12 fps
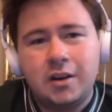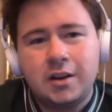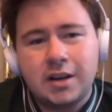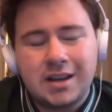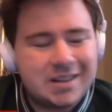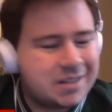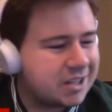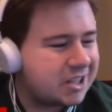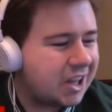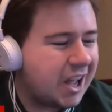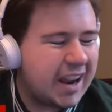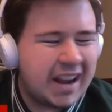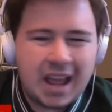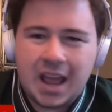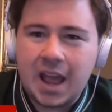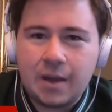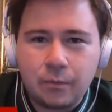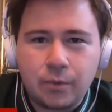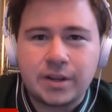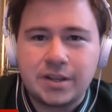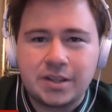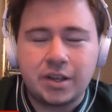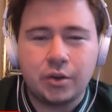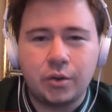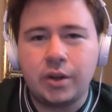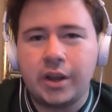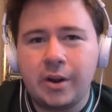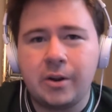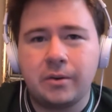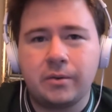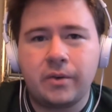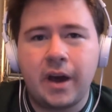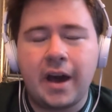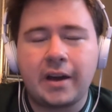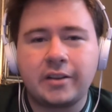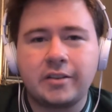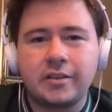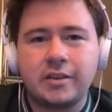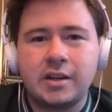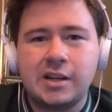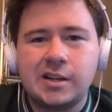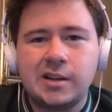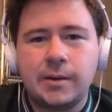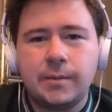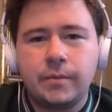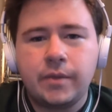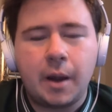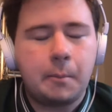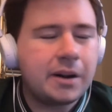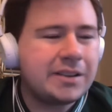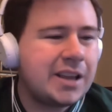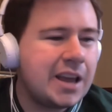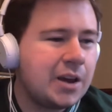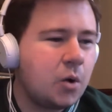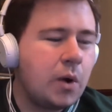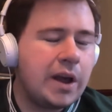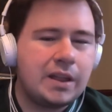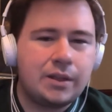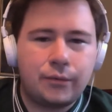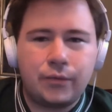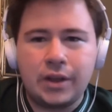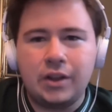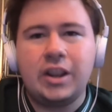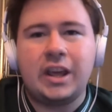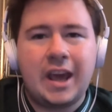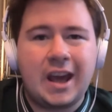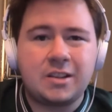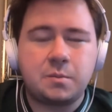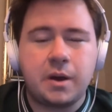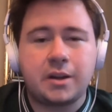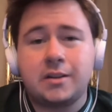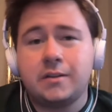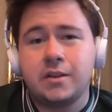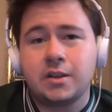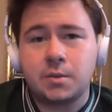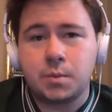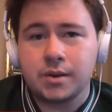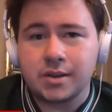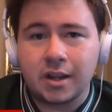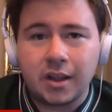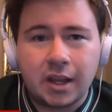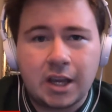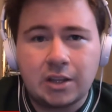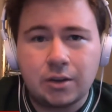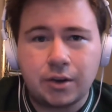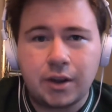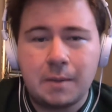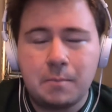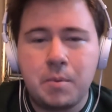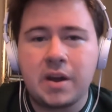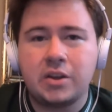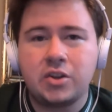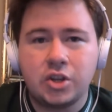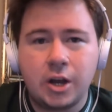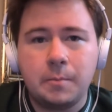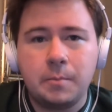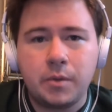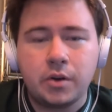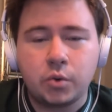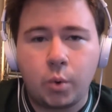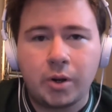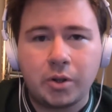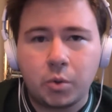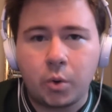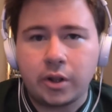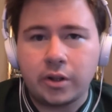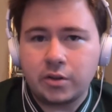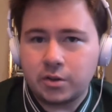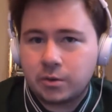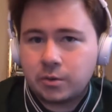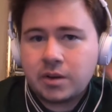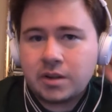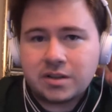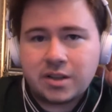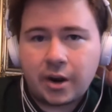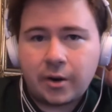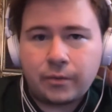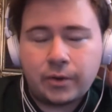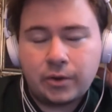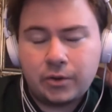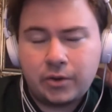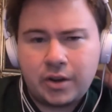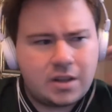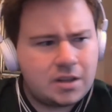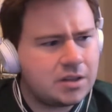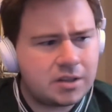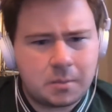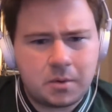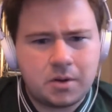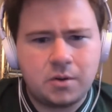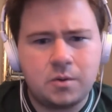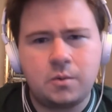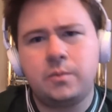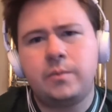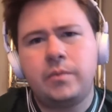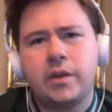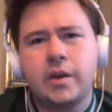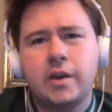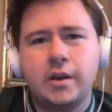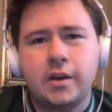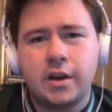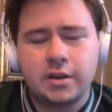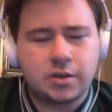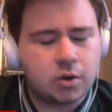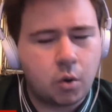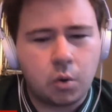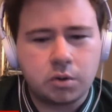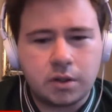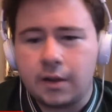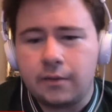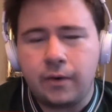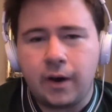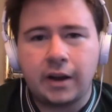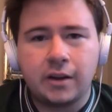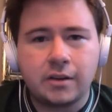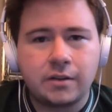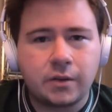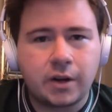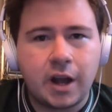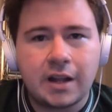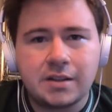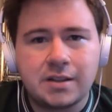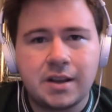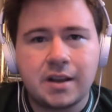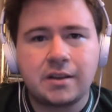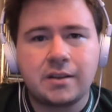He's declined every single year, in fact. I'm going to take away the fielding aspect of this because I think he took a big jump in 2022 in center field, and this is someone who is a Gold Glove finalist, for God's sake.